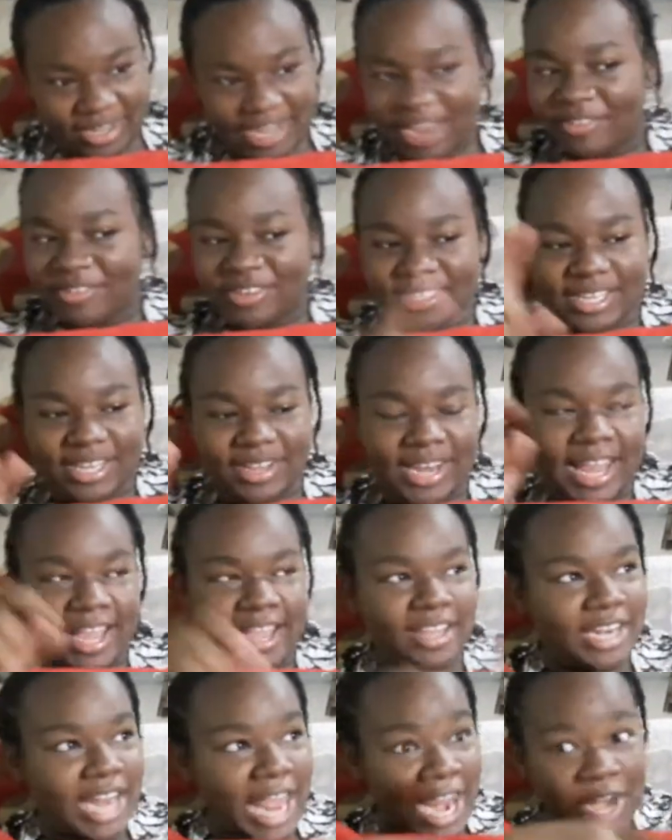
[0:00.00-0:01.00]
every time,
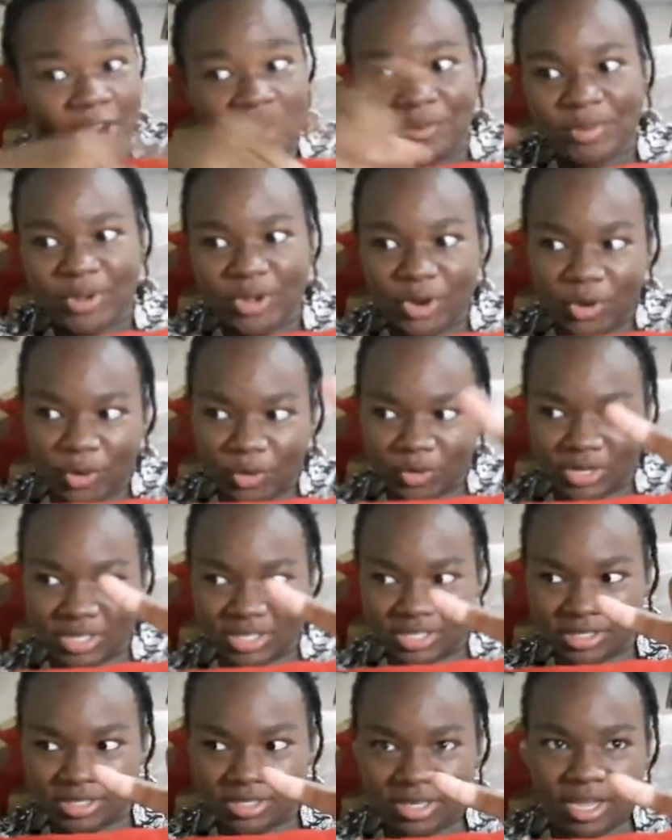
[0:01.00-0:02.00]
like, and every
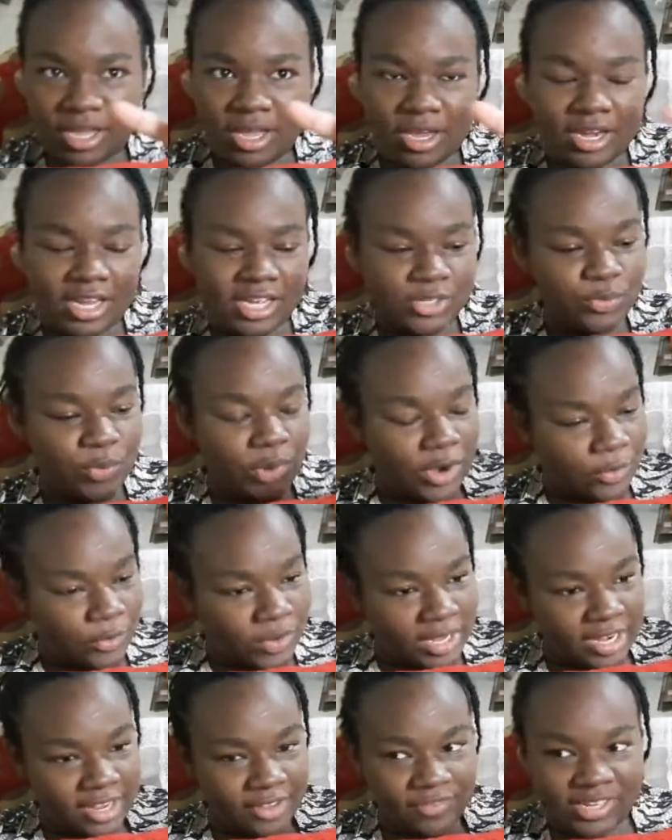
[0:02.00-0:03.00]
goats, because where
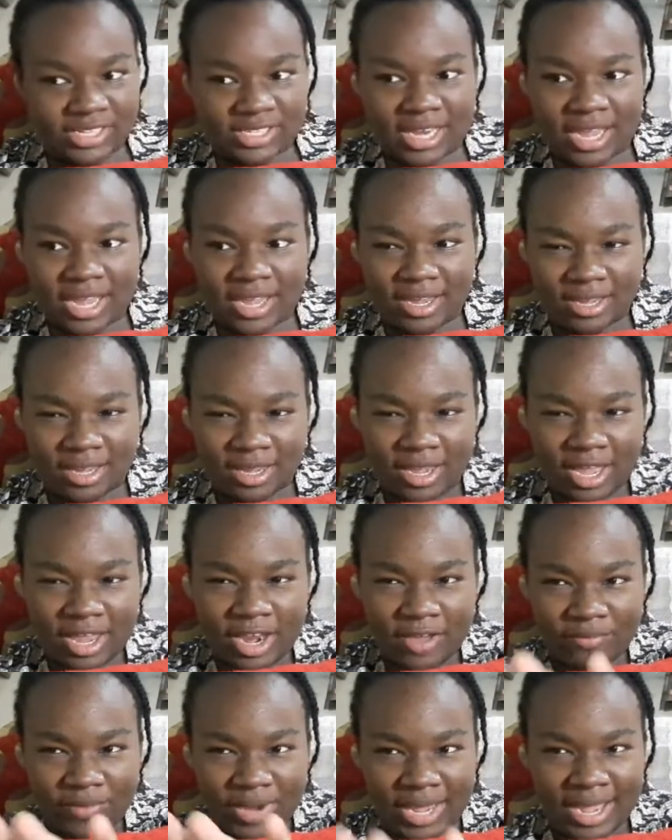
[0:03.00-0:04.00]
we live, there's like kind
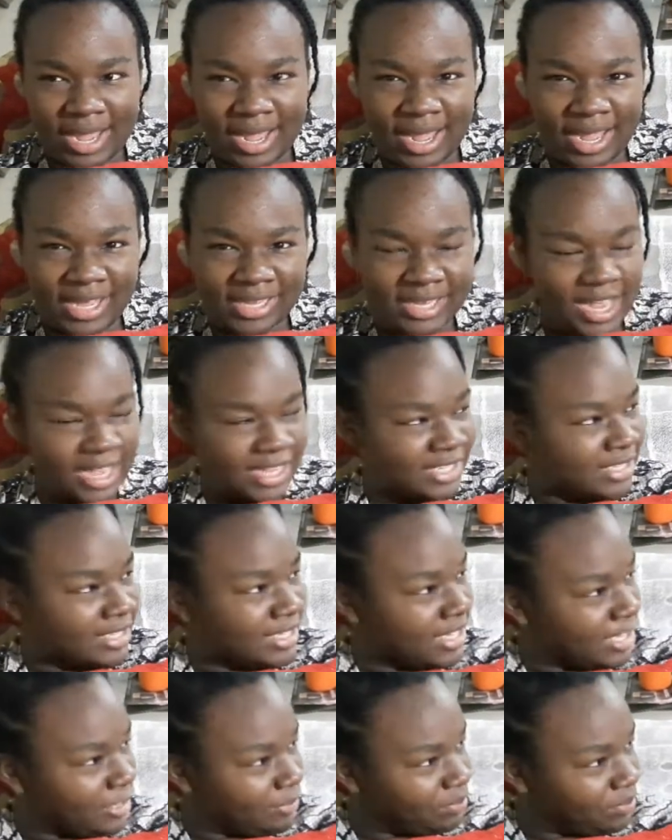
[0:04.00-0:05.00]
of like a
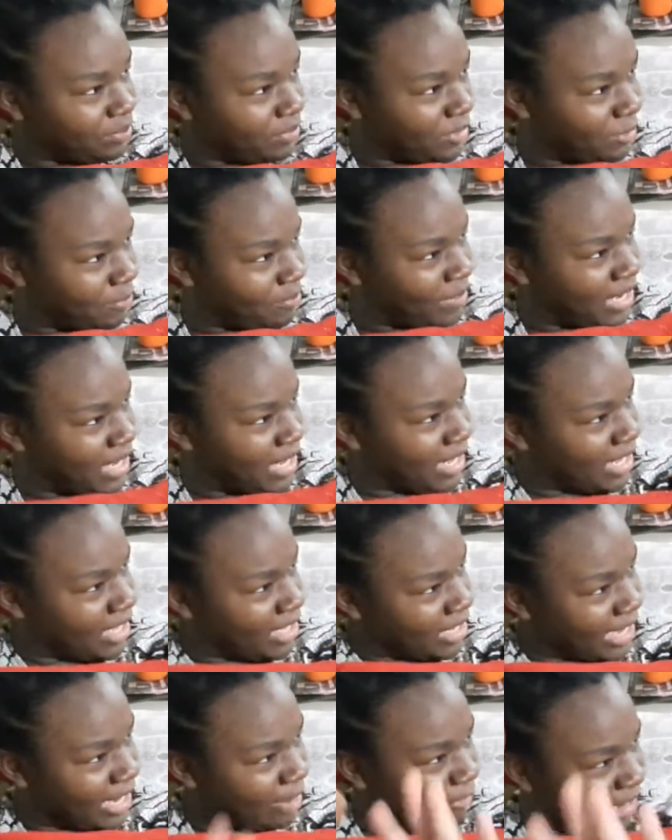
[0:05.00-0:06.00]
steep mini
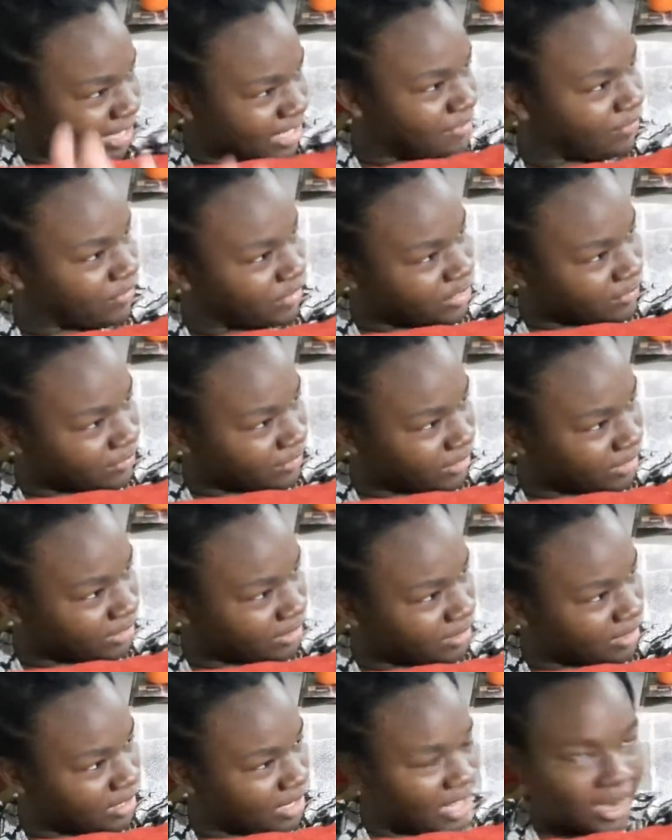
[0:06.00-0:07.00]
hill like right in front of
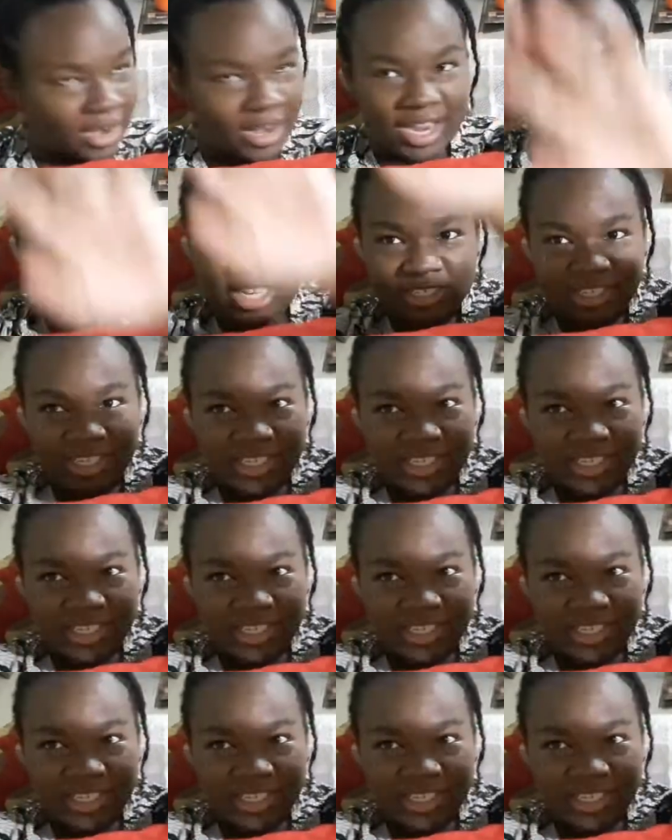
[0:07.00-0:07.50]
us. Like, it's